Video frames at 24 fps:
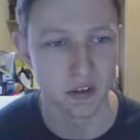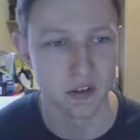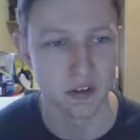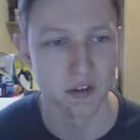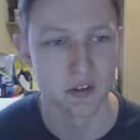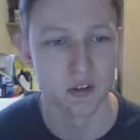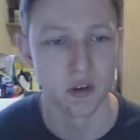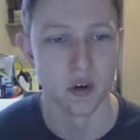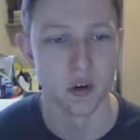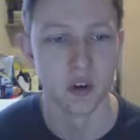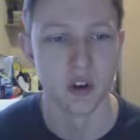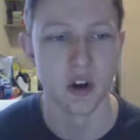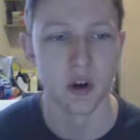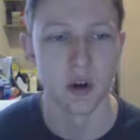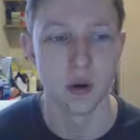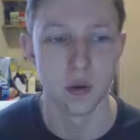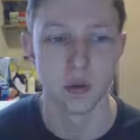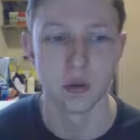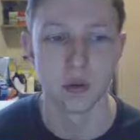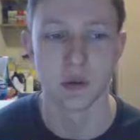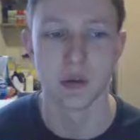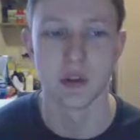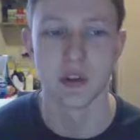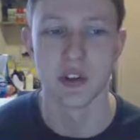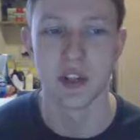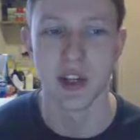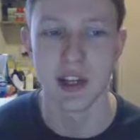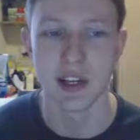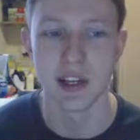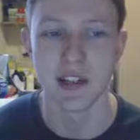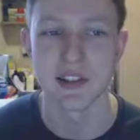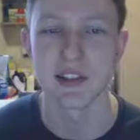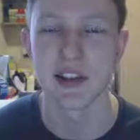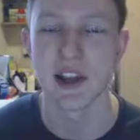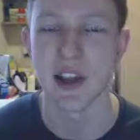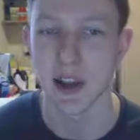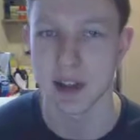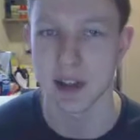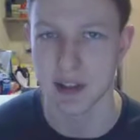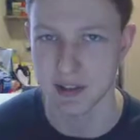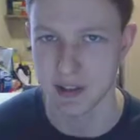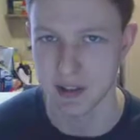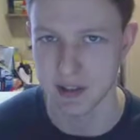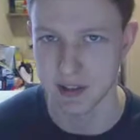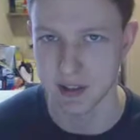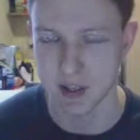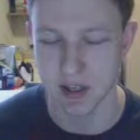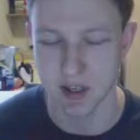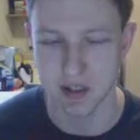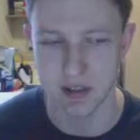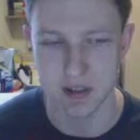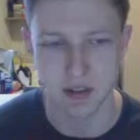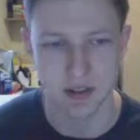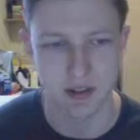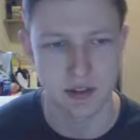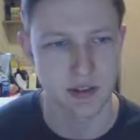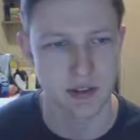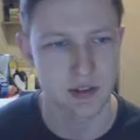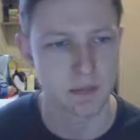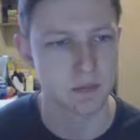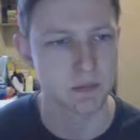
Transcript: for the whole day's exercises.